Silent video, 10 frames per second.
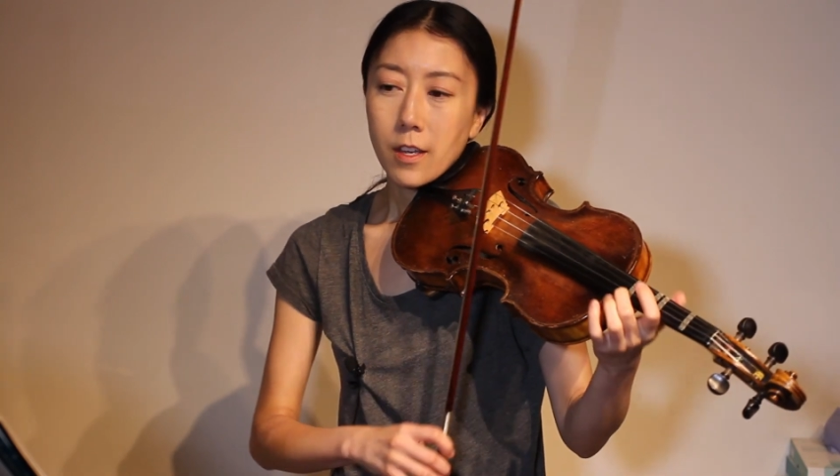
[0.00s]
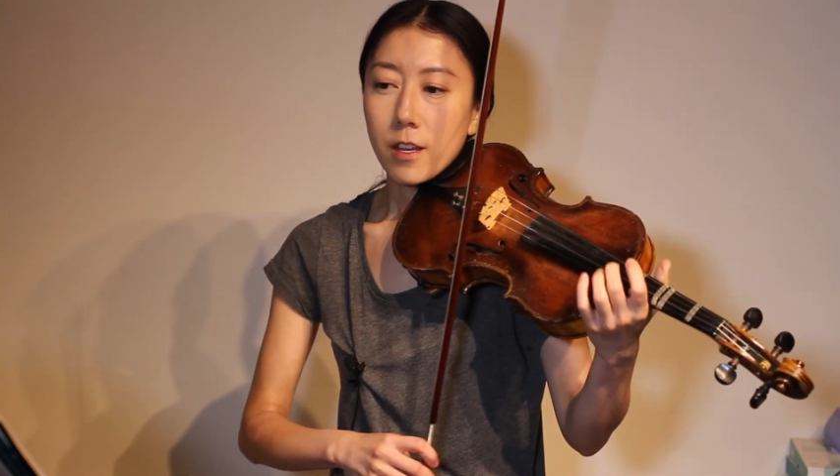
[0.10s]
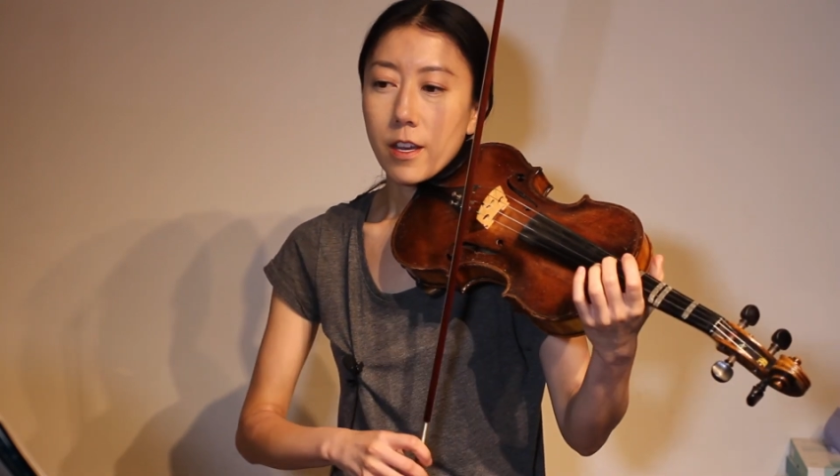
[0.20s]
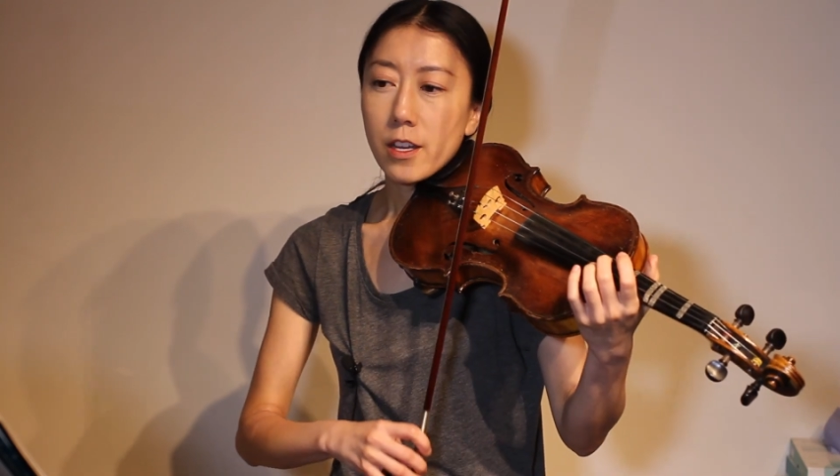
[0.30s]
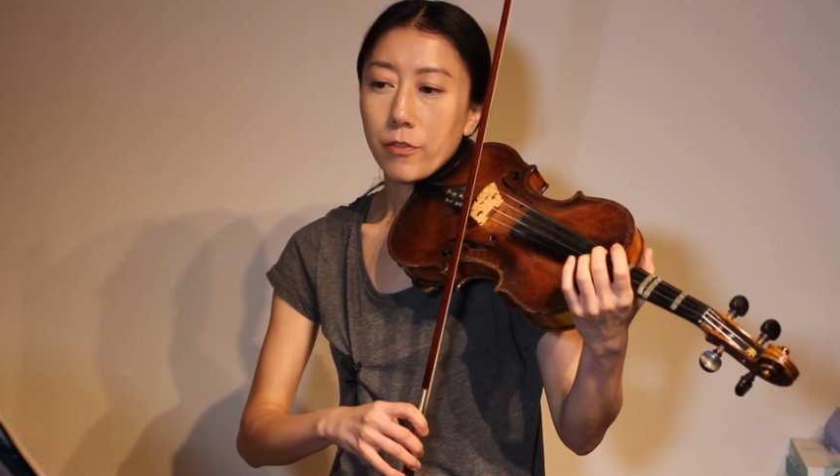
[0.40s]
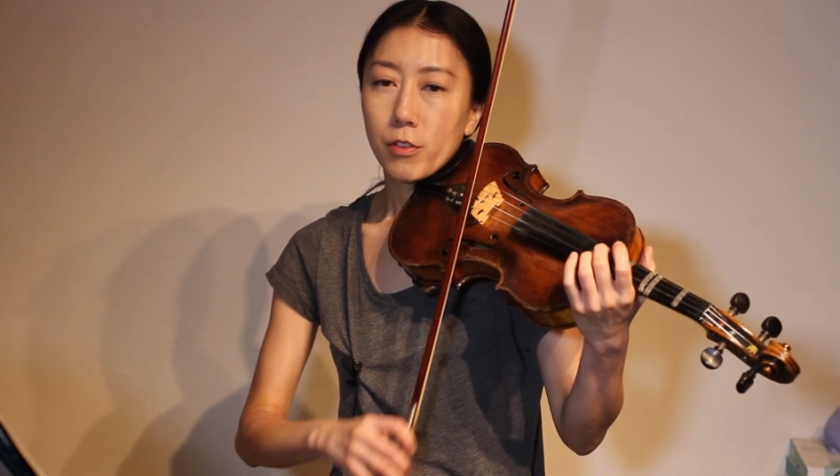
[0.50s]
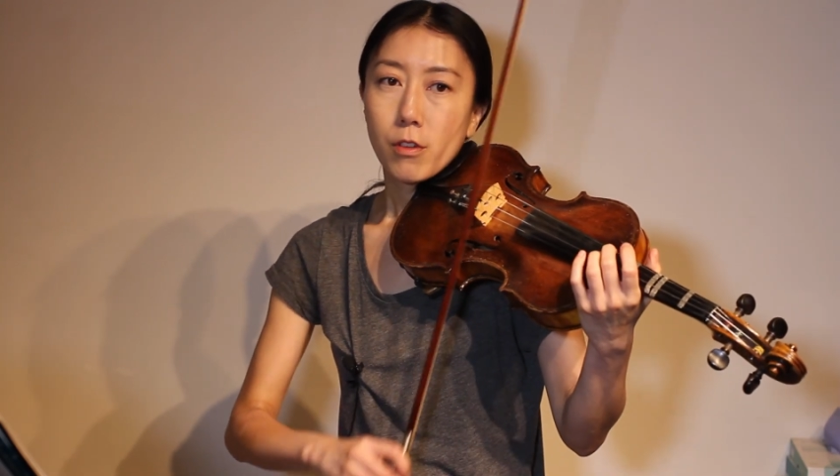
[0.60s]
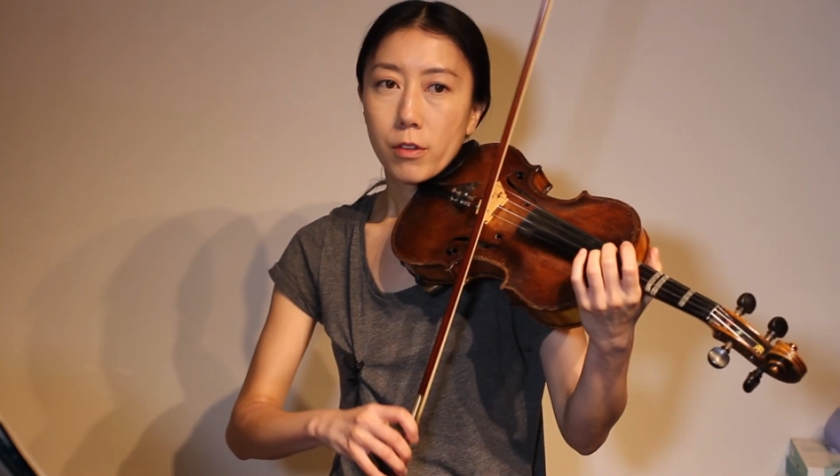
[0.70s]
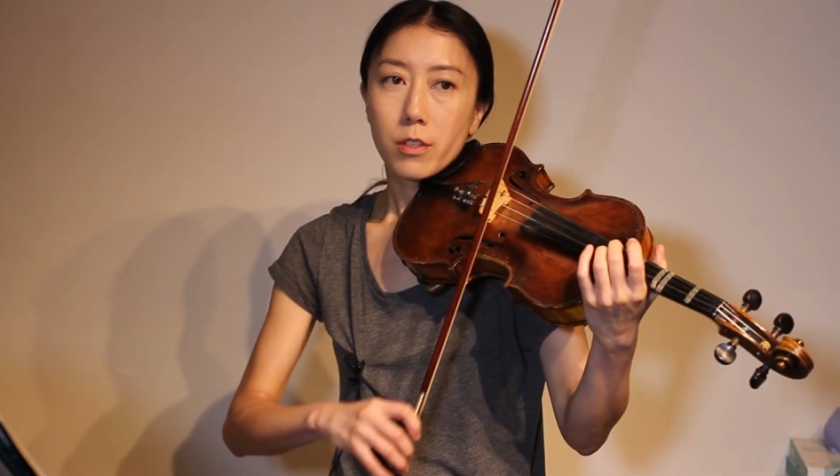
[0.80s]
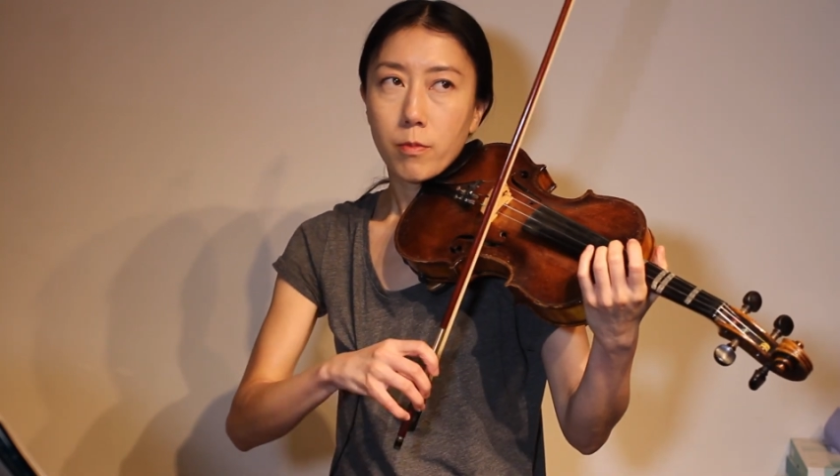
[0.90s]
And if you
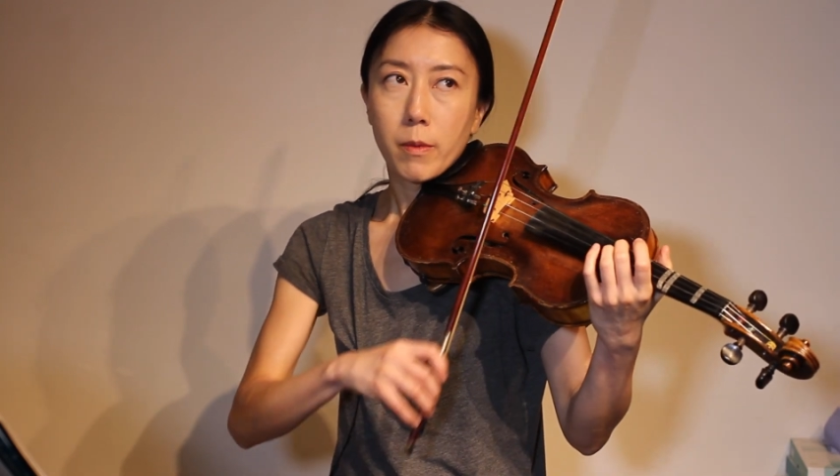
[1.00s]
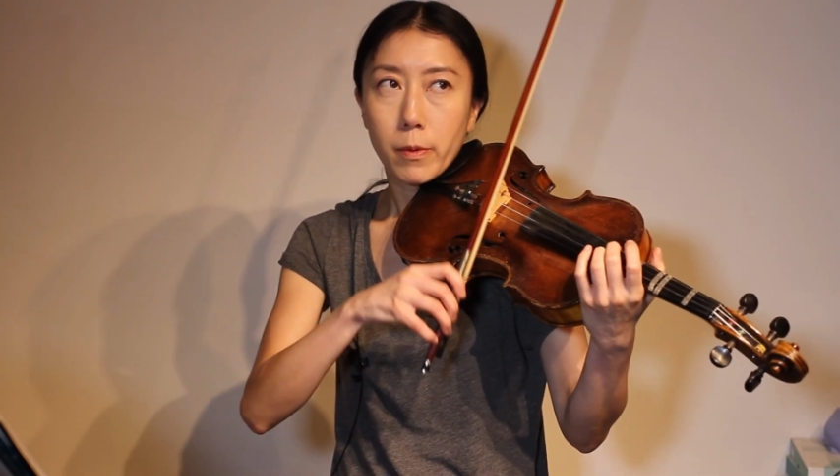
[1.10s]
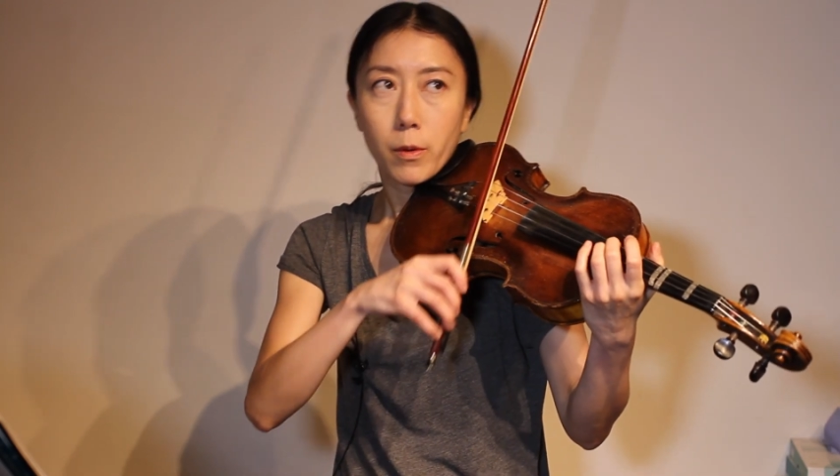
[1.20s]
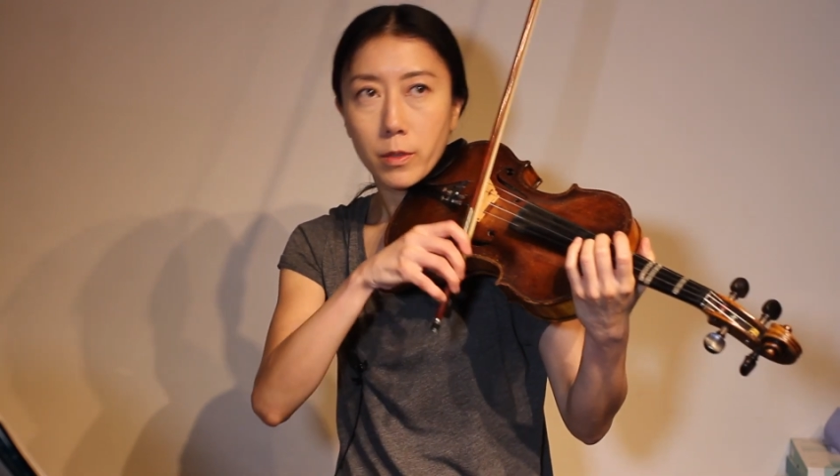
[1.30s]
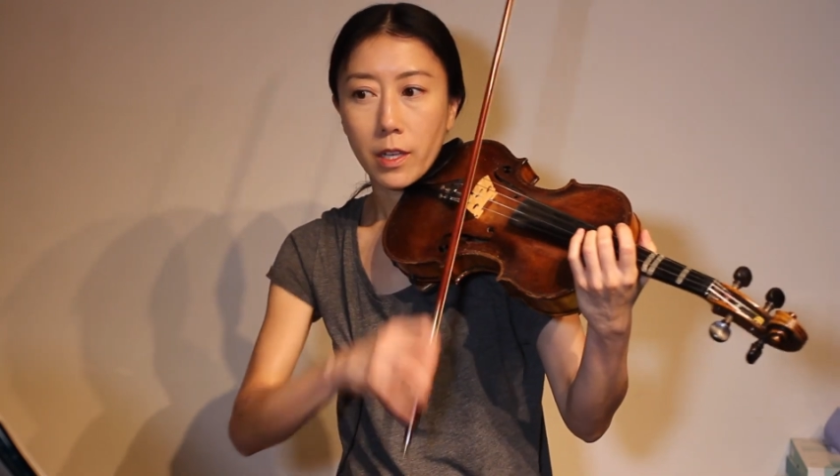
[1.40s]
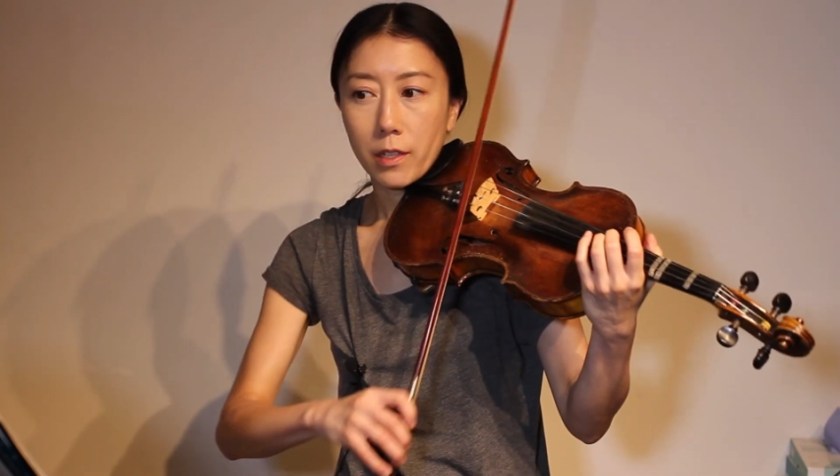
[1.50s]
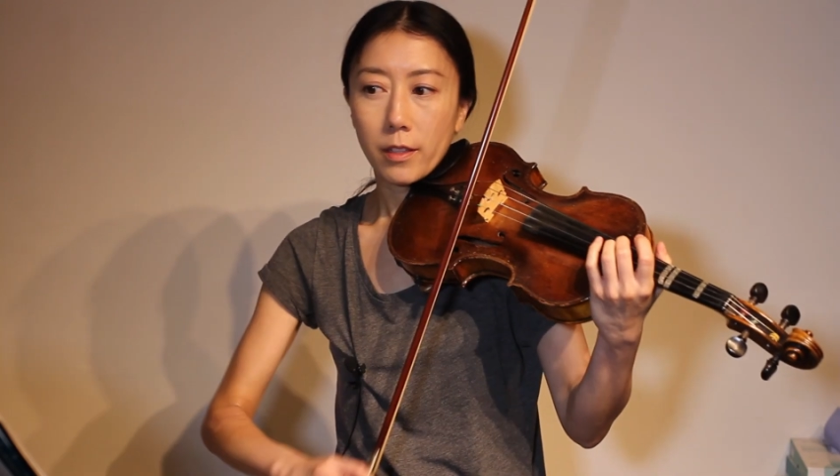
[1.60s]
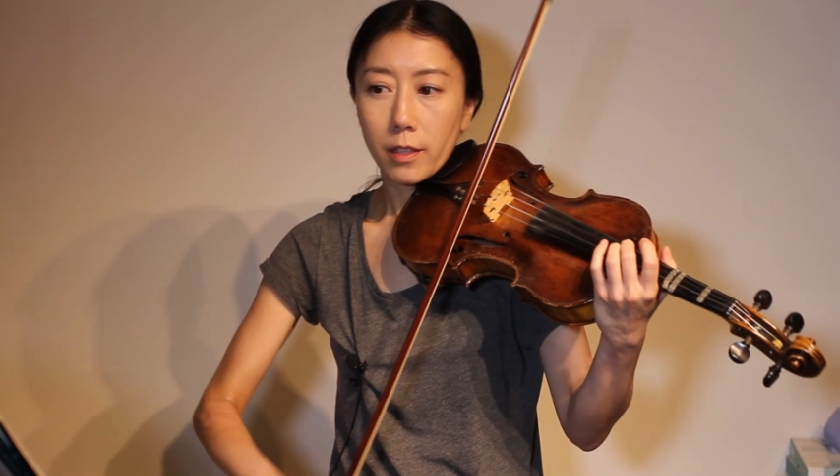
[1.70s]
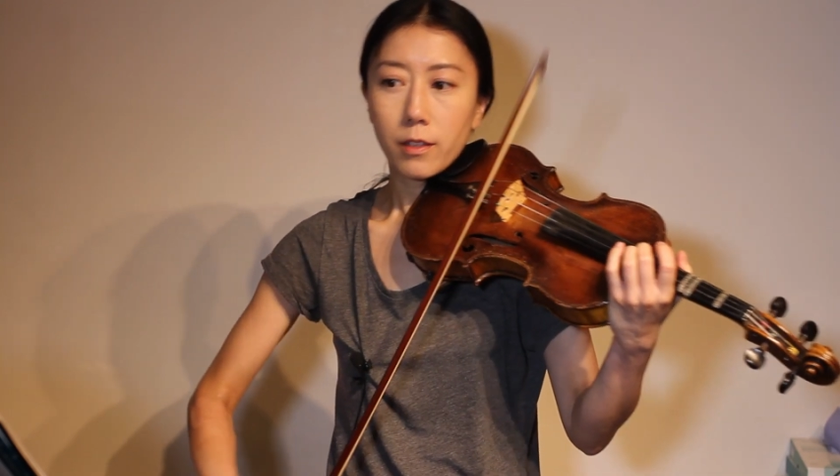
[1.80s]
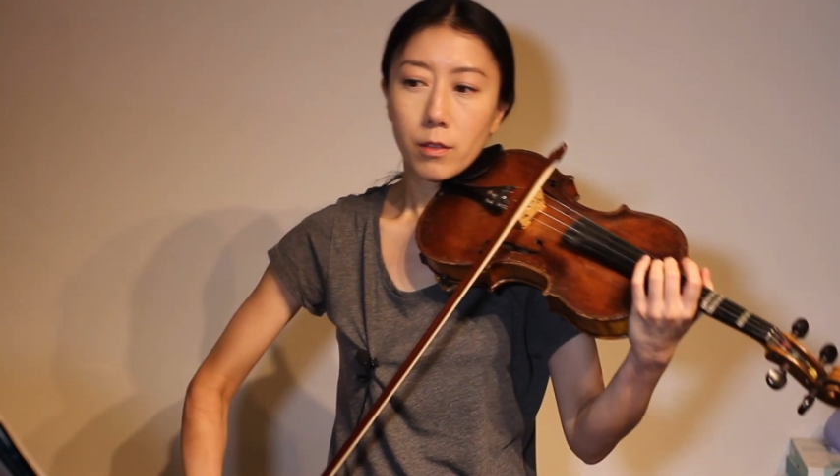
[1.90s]
notice, my bow is kind of like